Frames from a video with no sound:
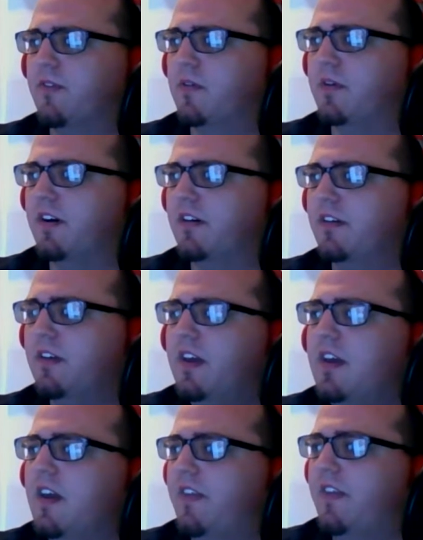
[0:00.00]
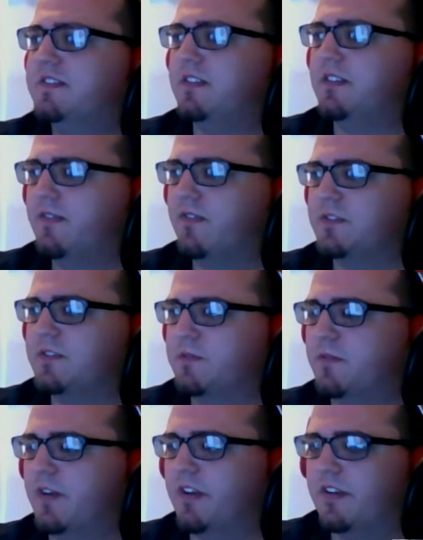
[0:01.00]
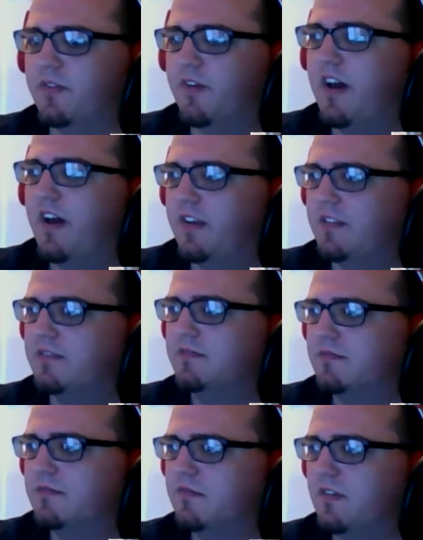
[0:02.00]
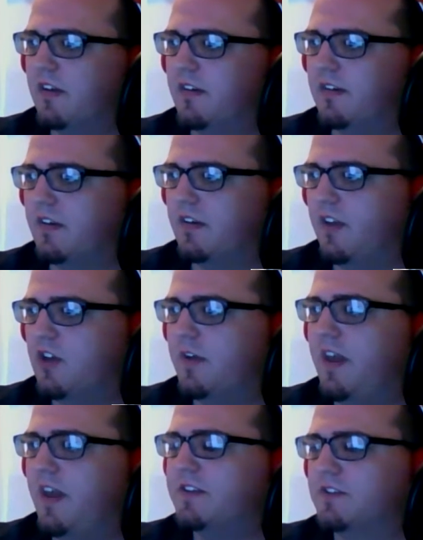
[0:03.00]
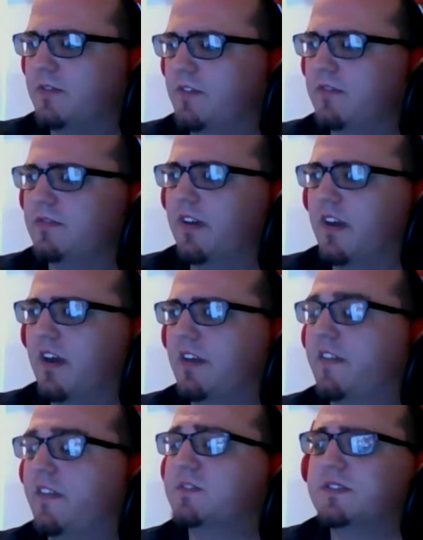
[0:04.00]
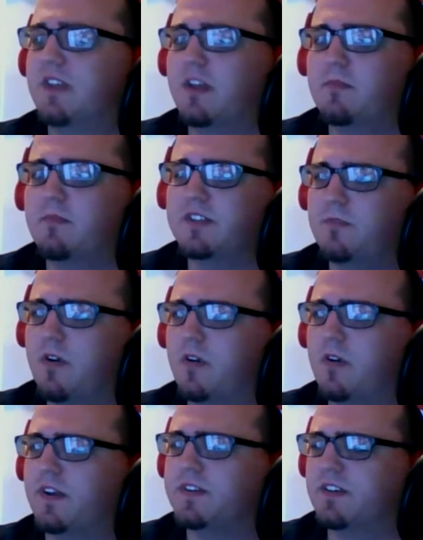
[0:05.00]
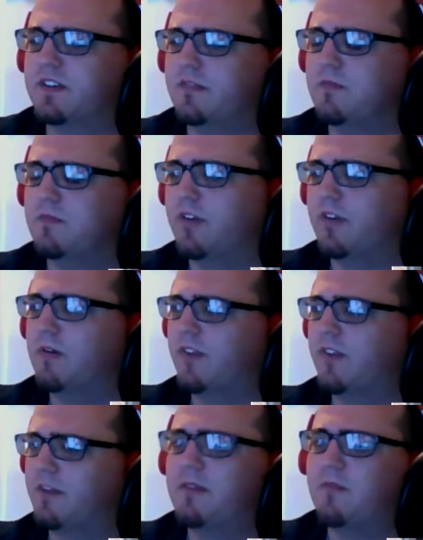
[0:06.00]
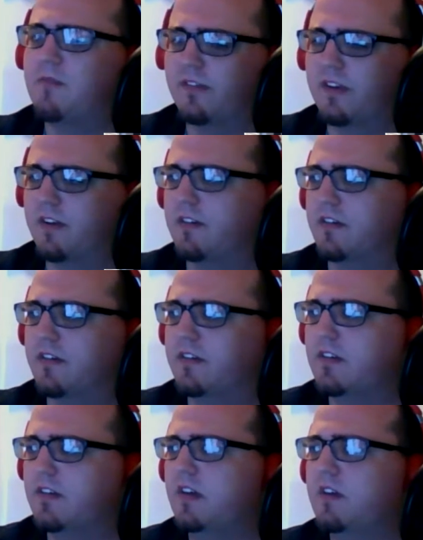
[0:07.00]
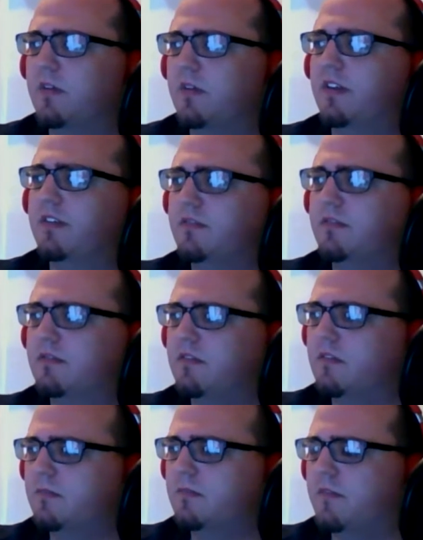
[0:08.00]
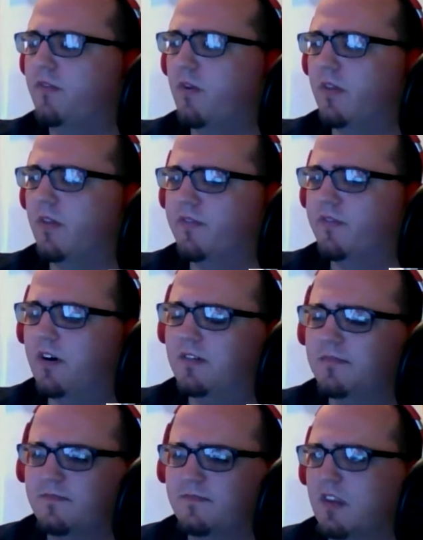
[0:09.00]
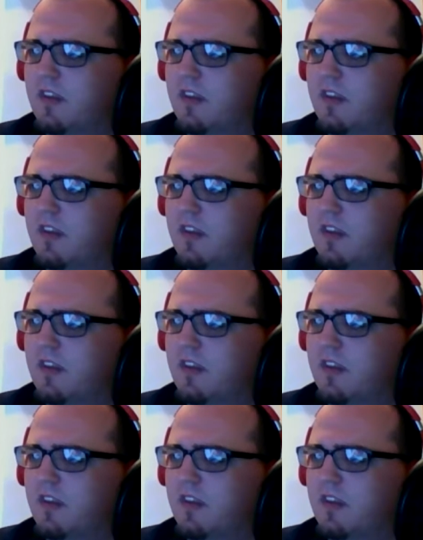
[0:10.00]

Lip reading: free will. And that's a difference between a divine and a human attribute. Again, and that's why I said I misspoke when I said morally perfect. I meant morally good before the fall.